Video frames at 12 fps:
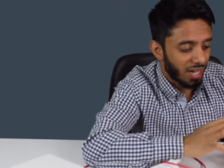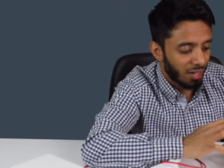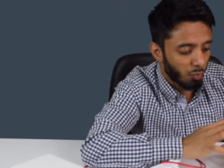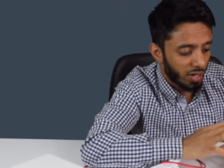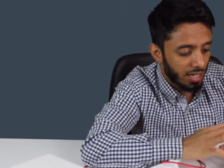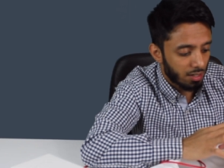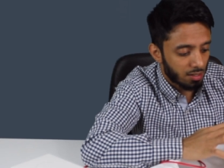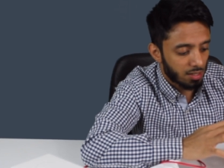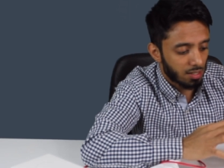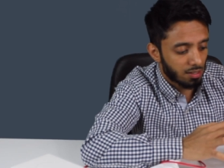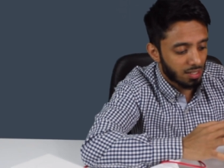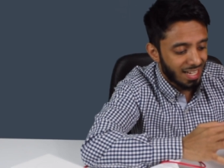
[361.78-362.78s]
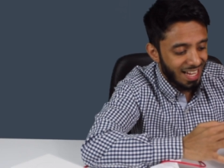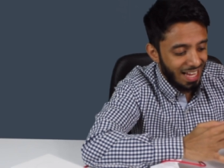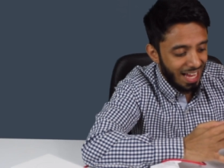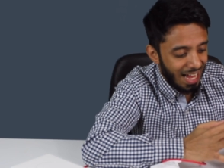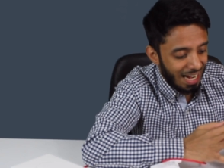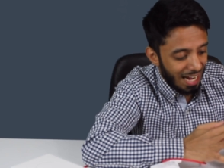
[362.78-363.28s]
and what it does is
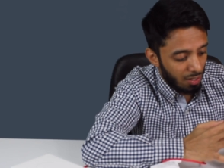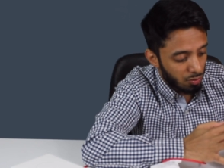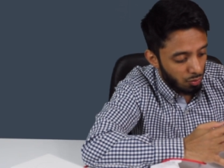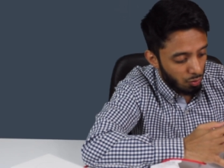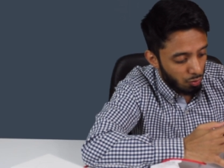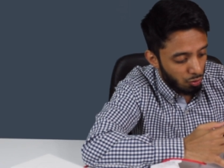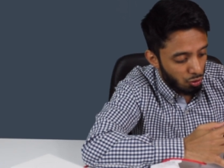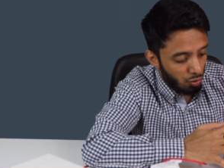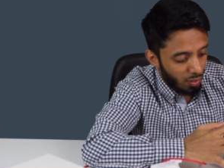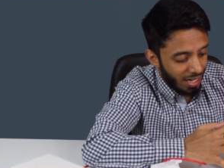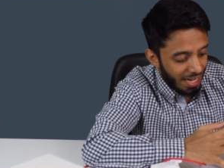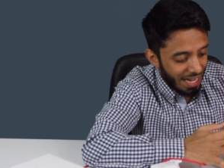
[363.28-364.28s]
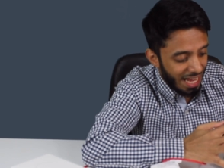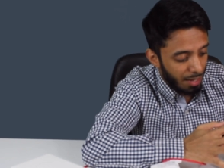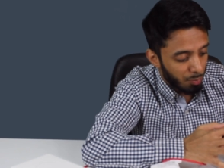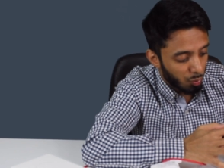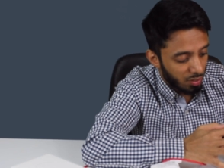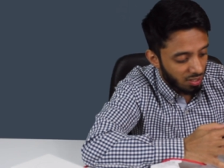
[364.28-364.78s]
it allows you to
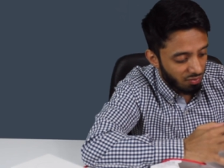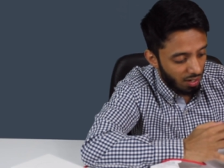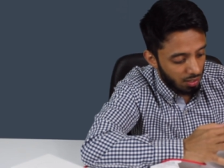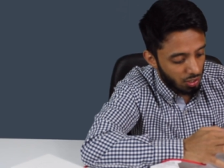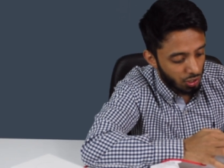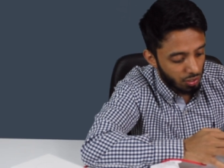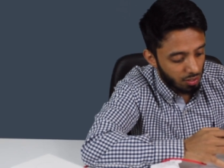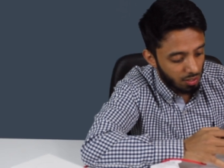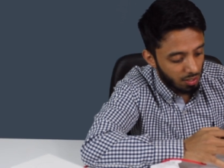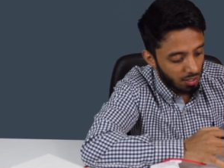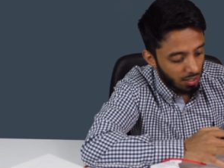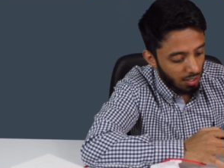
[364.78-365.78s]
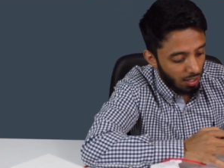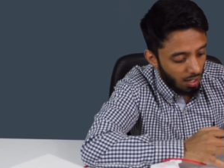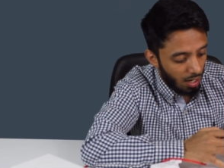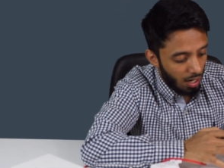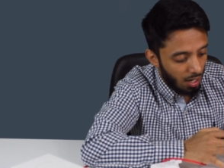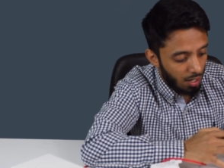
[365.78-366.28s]
enable this function
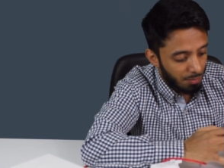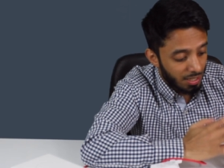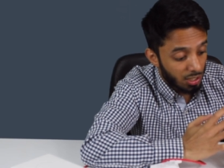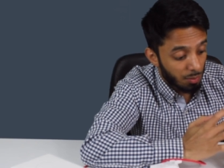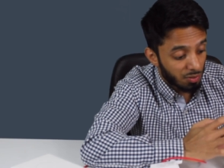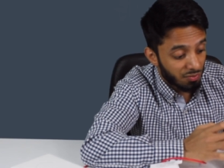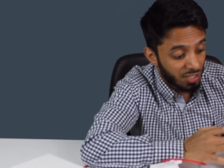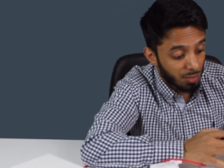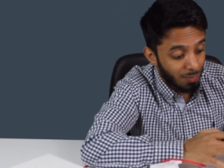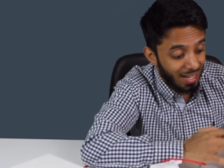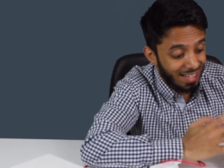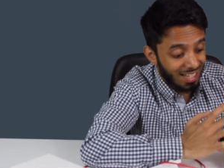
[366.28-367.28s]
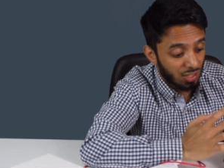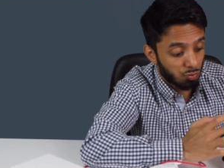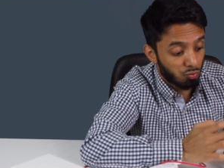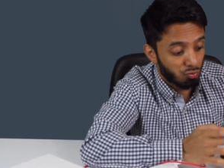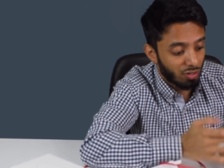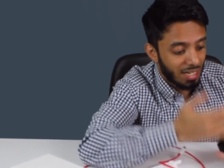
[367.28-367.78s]
in terms of display.
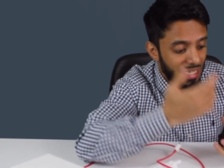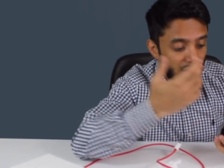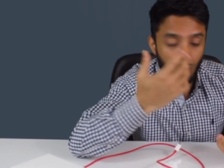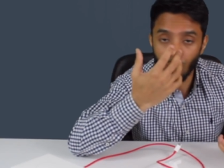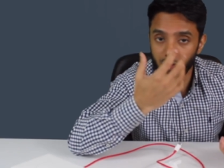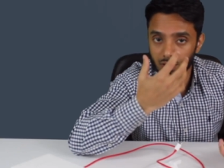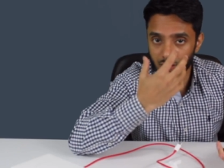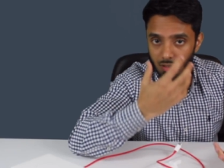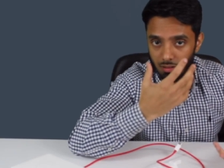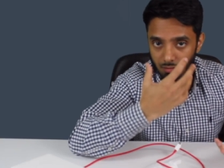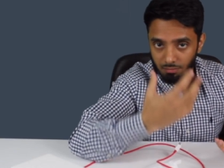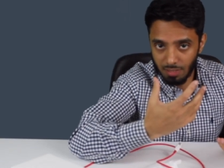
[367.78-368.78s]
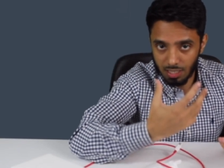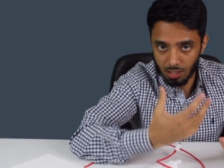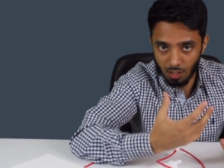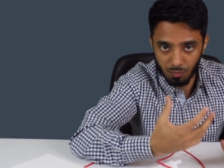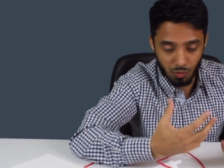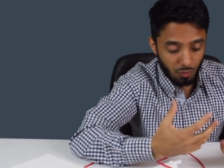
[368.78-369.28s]
That's really good in
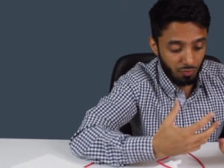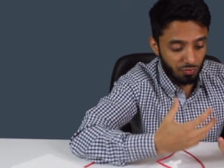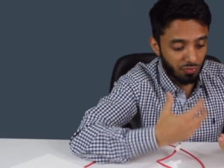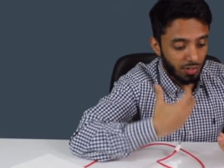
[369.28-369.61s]
terms of